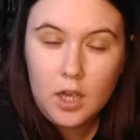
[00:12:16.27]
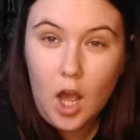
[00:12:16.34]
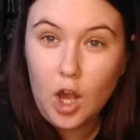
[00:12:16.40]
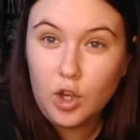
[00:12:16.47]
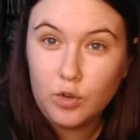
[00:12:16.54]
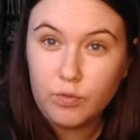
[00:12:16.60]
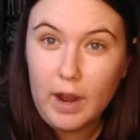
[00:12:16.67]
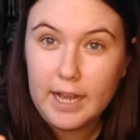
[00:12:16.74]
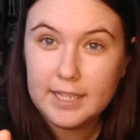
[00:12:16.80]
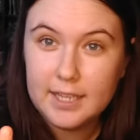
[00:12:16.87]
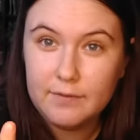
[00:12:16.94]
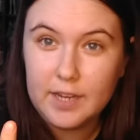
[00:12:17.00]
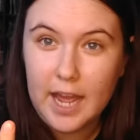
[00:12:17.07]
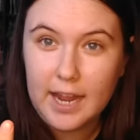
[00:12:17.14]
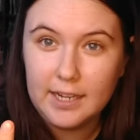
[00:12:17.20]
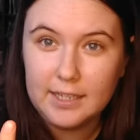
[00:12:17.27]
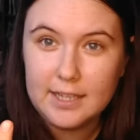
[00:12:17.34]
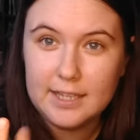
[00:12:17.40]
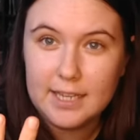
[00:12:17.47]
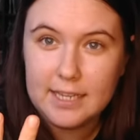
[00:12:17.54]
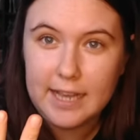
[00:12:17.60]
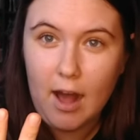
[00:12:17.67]
Aggressive
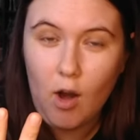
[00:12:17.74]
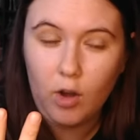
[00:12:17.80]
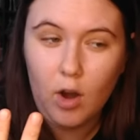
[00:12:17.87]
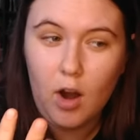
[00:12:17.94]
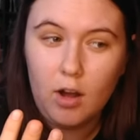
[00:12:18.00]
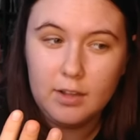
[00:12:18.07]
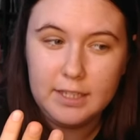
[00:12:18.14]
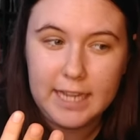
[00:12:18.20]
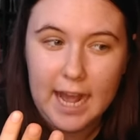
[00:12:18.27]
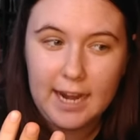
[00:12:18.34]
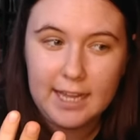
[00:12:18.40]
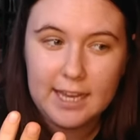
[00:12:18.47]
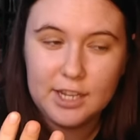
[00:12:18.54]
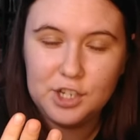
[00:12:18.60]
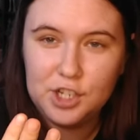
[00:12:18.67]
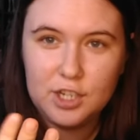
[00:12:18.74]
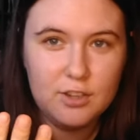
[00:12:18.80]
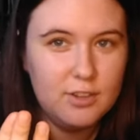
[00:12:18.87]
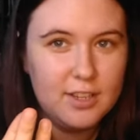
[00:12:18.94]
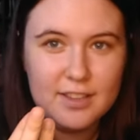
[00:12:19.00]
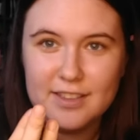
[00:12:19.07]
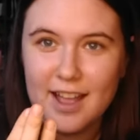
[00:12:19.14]
tendencies, alcohol, daddy
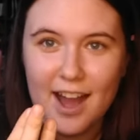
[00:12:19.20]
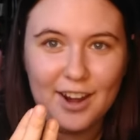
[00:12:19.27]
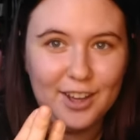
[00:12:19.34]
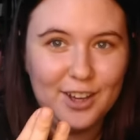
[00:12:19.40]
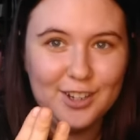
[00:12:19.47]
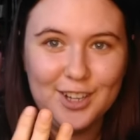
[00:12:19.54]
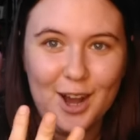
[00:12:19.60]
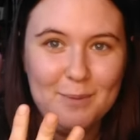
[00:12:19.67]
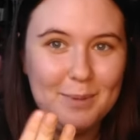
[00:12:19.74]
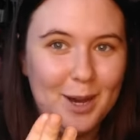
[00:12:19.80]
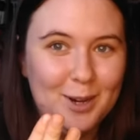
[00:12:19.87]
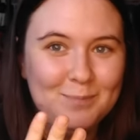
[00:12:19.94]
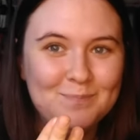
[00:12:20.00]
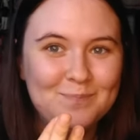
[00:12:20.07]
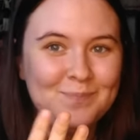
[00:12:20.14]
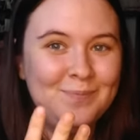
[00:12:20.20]
issues, not a good combo.